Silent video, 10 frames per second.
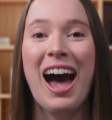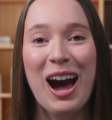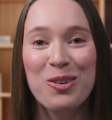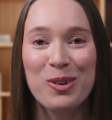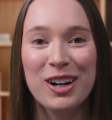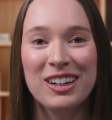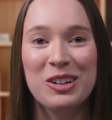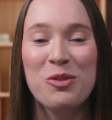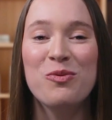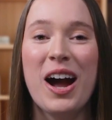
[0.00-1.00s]
at
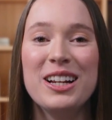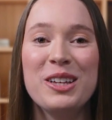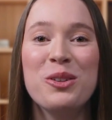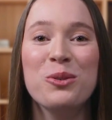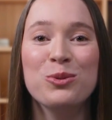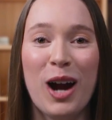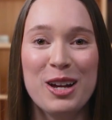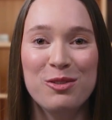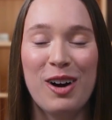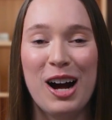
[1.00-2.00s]
work, finding the
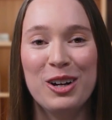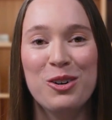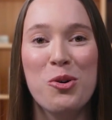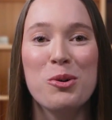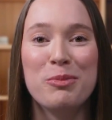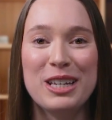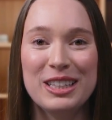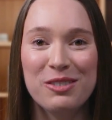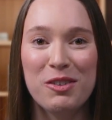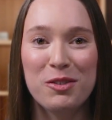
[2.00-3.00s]
right file or
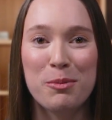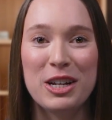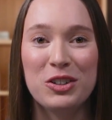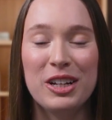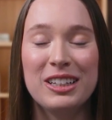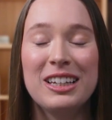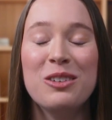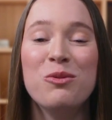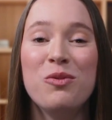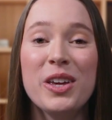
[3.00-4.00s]
piece of information
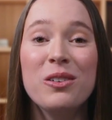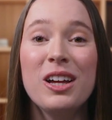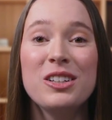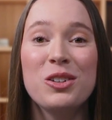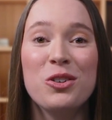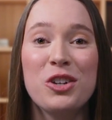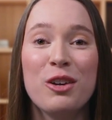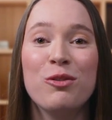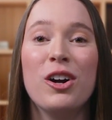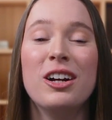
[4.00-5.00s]
can feel like
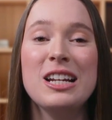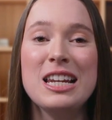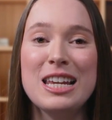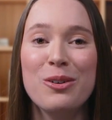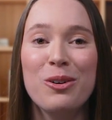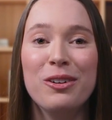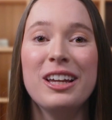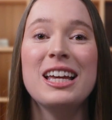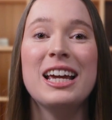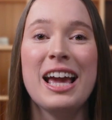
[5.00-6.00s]
searching for a needle
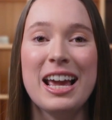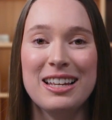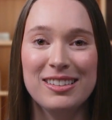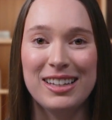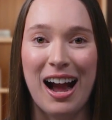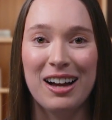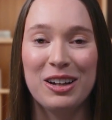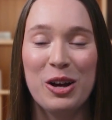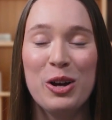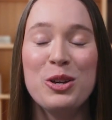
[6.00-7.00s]
in a
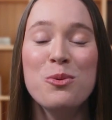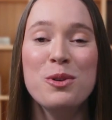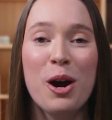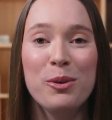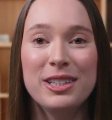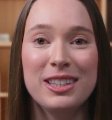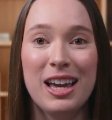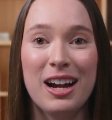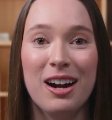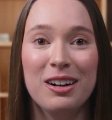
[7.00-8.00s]
haystack. You know it's
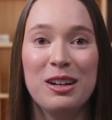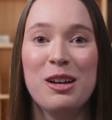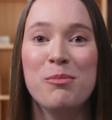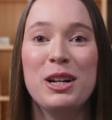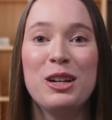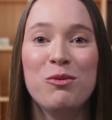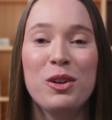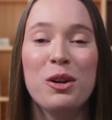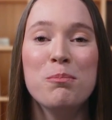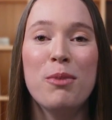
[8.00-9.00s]
there, but it can
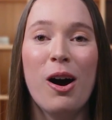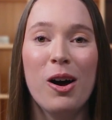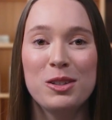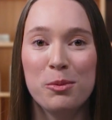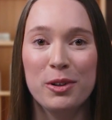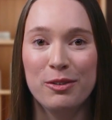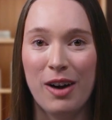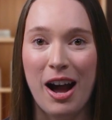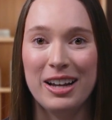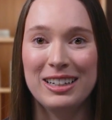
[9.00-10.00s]
feel impossible to
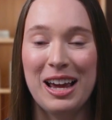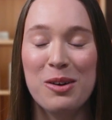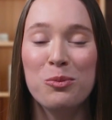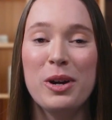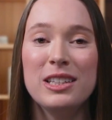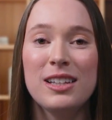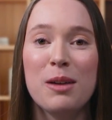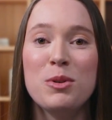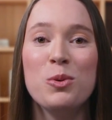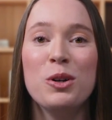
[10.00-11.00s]
find and waste
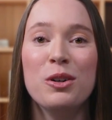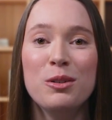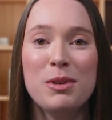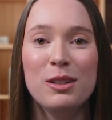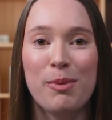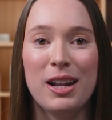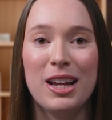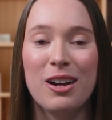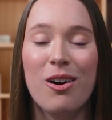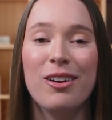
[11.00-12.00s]
time you could be
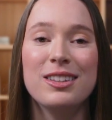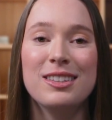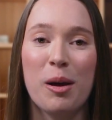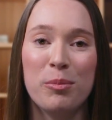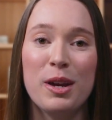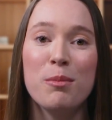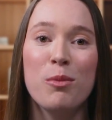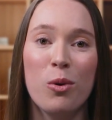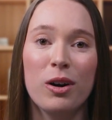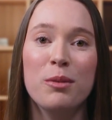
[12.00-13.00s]
spending on something
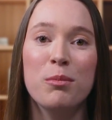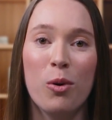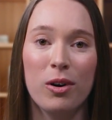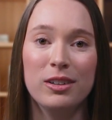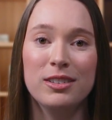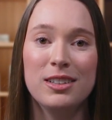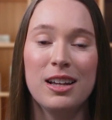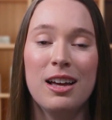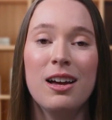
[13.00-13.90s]
more important.